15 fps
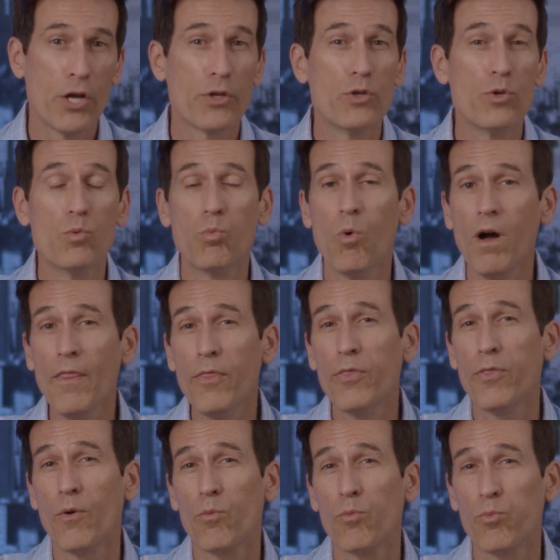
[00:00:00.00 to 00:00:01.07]
You want
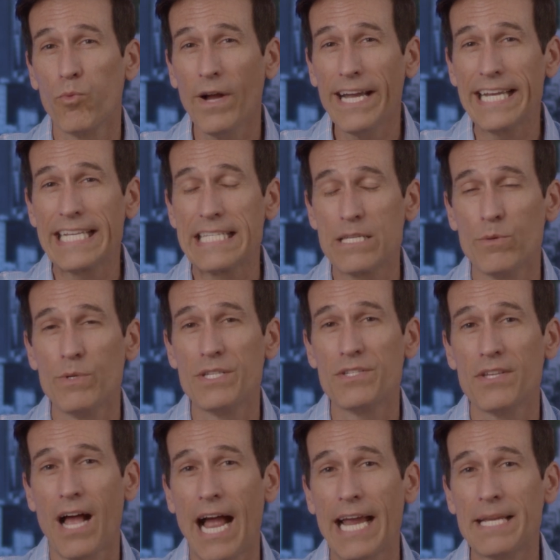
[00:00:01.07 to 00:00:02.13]
the right to
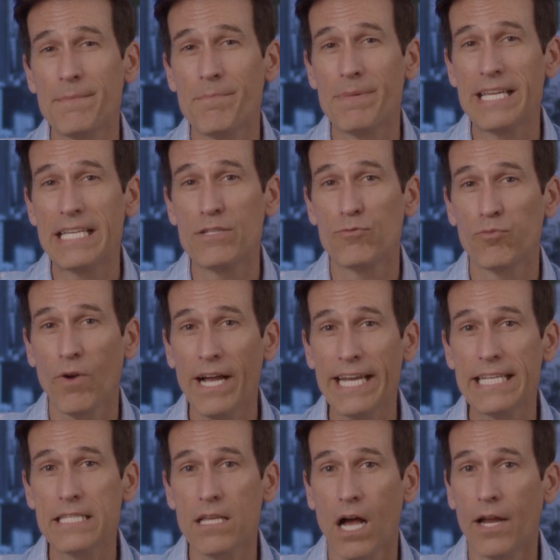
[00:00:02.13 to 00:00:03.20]
assign B's
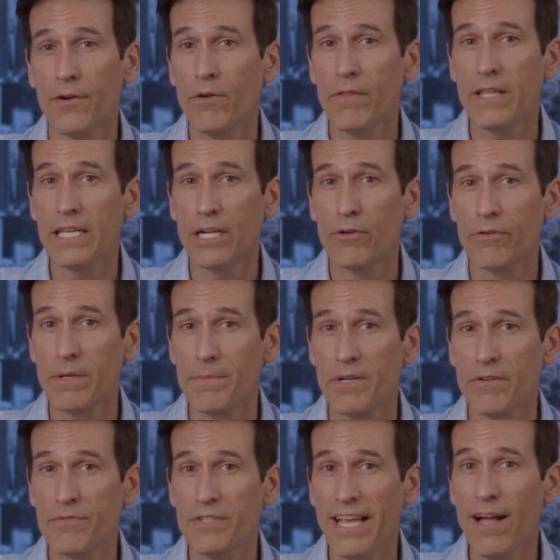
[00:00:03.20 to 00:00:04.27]
rights under the agreement
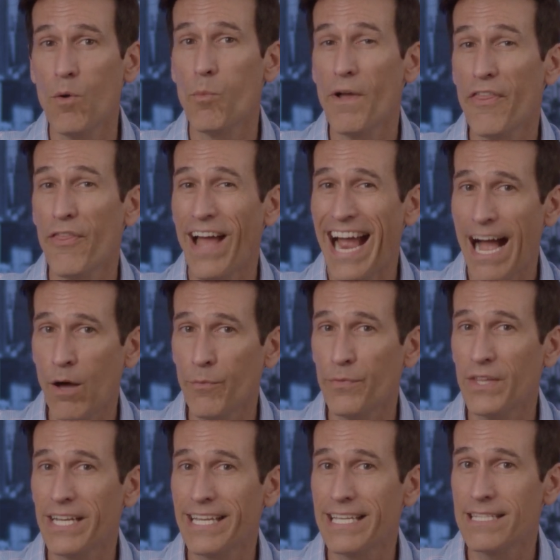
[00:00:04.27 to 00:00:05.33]
of sale without
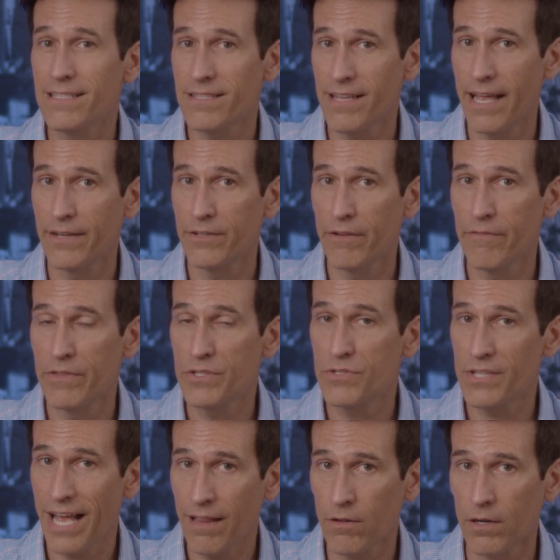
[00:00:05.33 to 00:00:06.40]
the consent of the
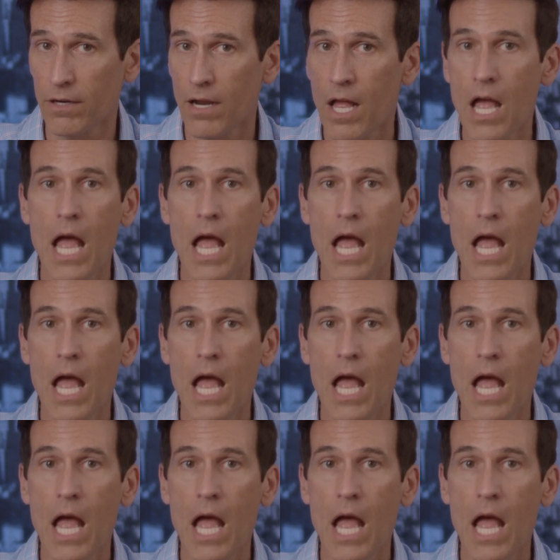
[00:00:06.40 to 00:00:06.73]
seller.